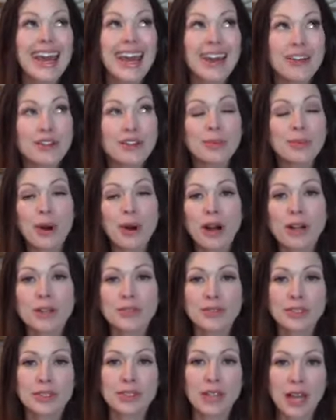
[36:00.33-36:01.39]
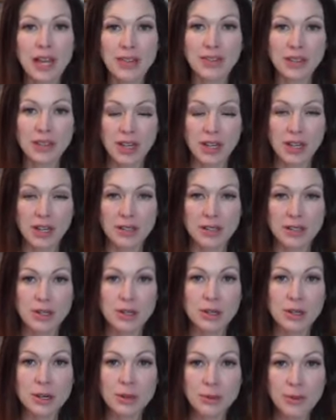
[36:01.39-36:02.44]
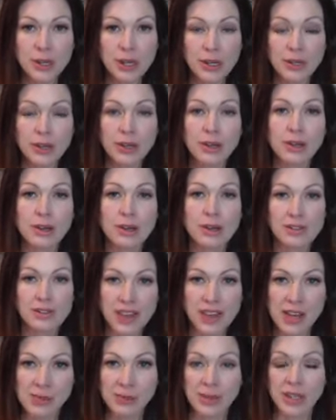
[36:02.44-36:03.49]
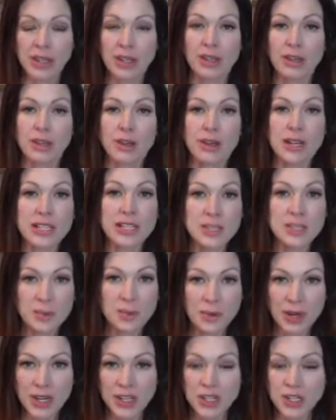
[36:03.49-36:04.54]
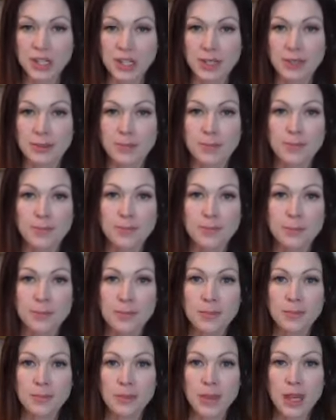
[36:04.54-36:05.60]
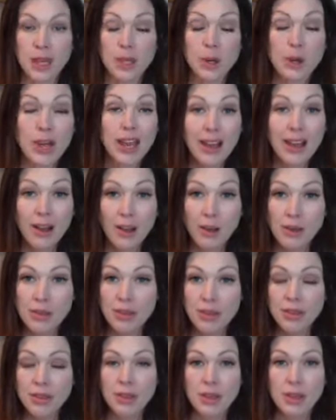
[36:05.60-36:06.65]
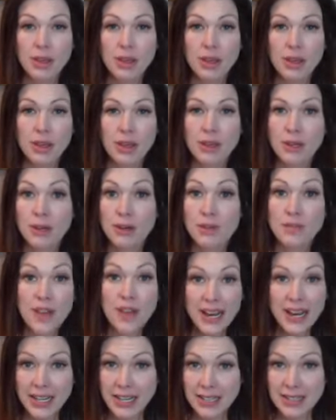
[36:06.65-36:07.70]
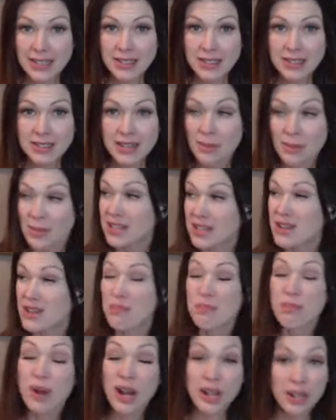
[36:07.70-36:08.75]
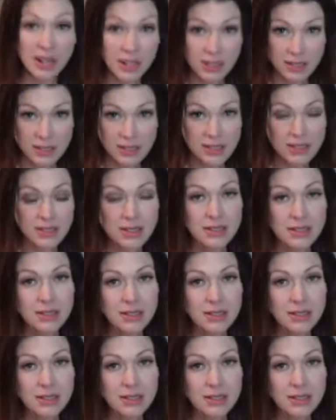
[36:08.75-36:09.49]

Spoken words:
every part of your life aligns: your career, your family, your inspiration, your health, your finances. That means abundance.